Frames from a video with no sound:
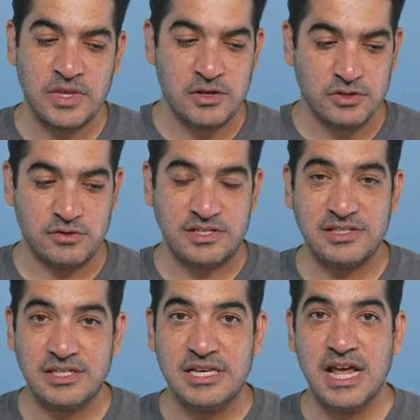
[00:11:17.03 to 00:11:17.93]
So this is
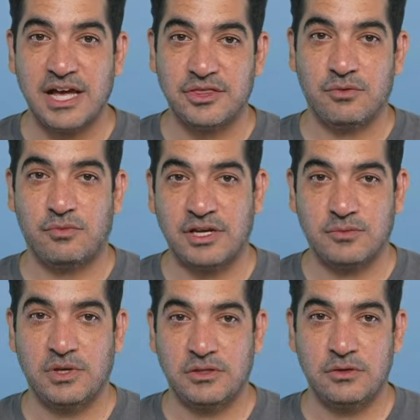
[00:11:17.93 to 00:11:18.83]
not the right
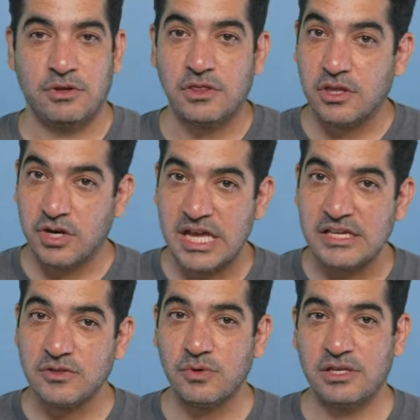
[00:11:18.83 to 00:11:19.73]
way to do it. There is
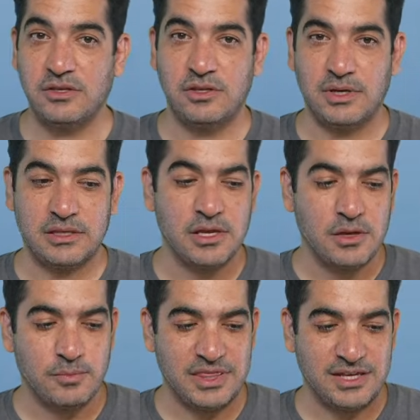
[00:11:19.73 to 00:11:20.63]
a way to do it,
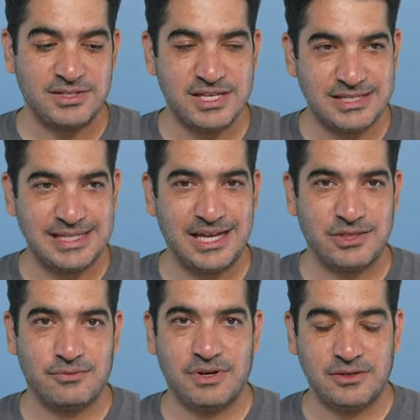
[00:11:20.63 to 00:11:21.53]
but this is not the
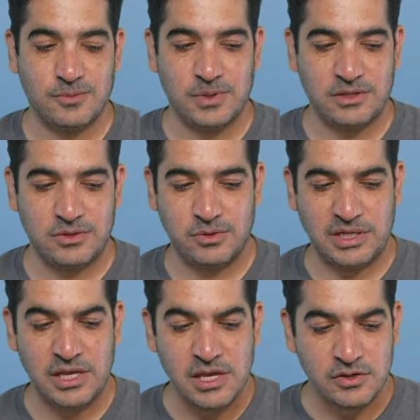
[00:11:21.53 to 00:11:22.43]
right way to do it.
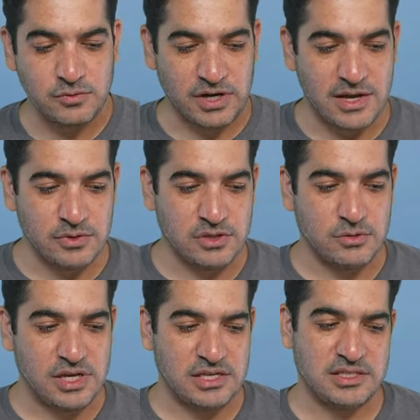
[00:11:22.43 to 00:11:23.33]
So what I would do
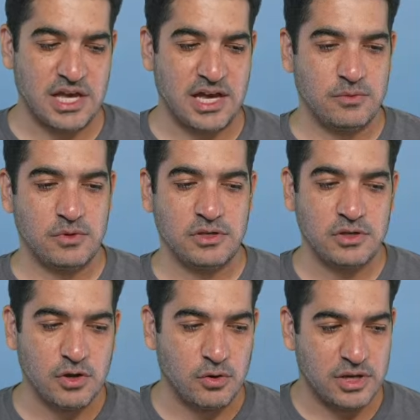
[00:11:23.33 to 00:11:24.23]
is I would
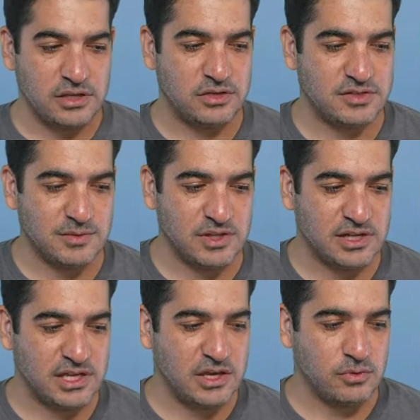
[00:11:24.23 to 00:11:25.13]
go into something
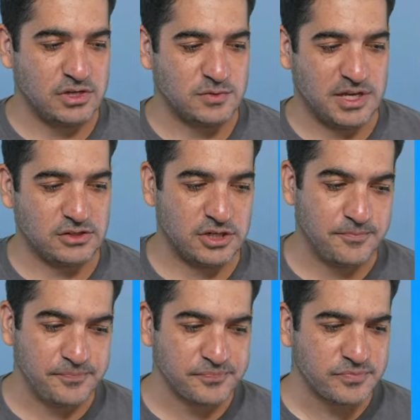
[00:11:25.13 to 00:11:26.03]
like Keyword Inspector
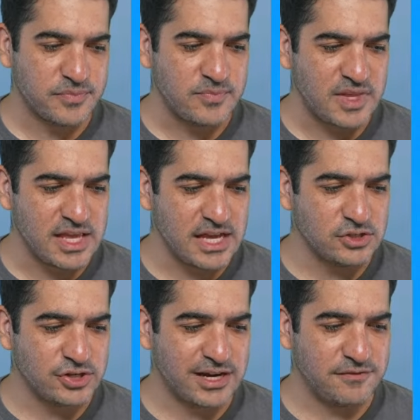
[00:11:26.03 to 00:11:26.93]
and
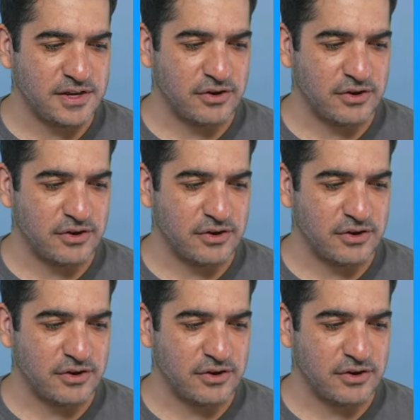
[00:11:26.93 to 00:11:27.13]
try to figure